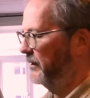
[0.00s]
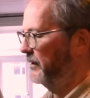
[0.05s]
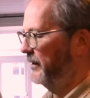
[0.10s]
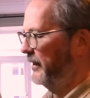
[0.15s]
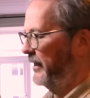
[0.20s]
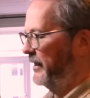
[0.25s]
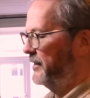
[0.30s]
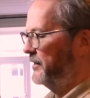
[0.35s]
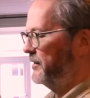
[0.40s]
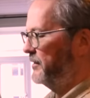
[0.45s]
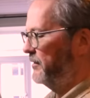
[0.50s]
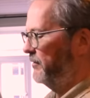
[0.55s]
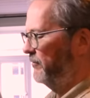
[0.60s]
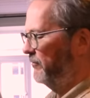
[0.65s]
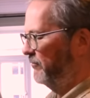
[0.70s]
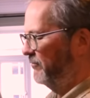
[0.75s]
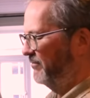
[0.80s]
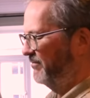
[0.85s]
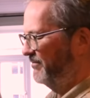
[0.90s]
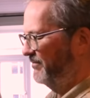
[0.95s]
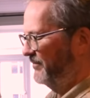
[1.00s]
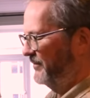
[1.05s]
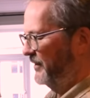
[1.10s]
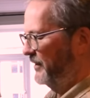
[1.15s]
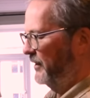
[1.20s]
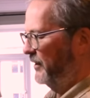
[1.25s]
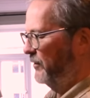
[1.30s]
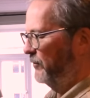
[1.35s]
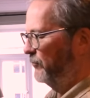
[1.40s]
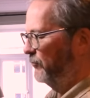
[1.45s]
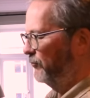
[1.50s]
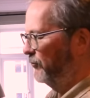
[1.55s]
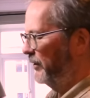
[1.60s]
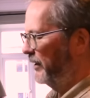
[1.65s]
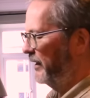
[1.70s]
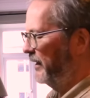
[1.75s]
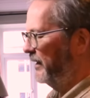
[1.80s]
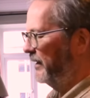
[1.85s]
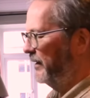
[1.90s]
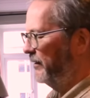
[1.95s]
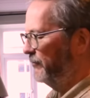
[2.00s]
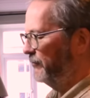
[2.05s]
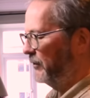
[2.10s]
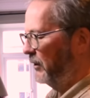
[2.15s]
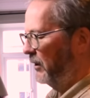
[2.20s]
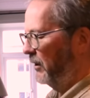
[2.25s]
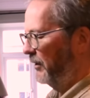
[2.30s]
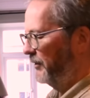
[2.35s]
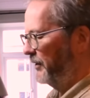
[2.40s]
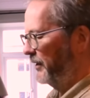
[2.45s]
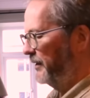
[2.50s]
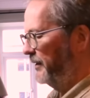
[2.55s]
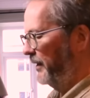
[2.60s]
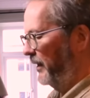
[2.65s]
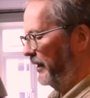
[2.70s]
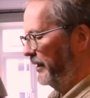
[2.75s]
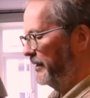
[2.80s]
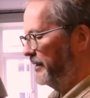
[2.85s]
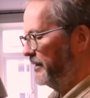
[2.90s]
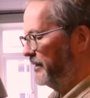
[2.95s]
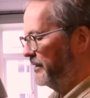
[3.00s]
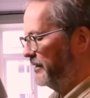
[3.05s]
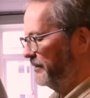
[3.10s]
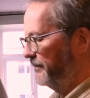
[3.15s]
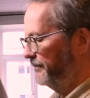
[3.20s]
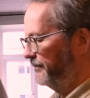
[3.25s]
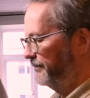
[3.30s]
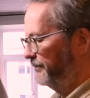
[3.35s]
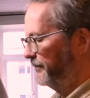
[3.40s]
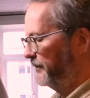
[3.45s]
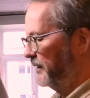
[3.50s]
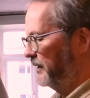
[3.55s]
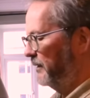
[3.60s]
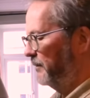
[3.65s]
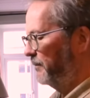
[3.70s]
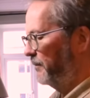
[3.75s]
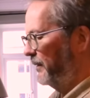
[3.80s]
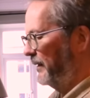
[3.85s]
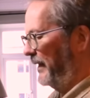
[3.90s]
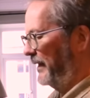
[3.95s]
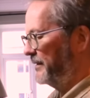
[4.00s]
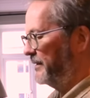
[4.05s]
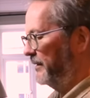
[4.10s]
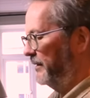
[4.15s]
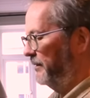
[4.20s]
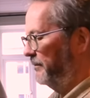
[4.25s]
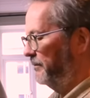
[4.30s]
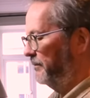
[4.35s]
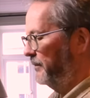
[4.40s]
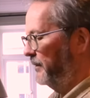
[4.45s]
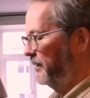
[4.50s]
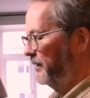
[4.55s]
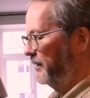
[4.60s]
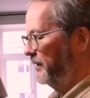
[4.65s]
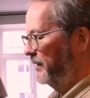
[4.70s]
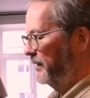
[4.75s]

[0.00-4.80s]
this really rather nice platinum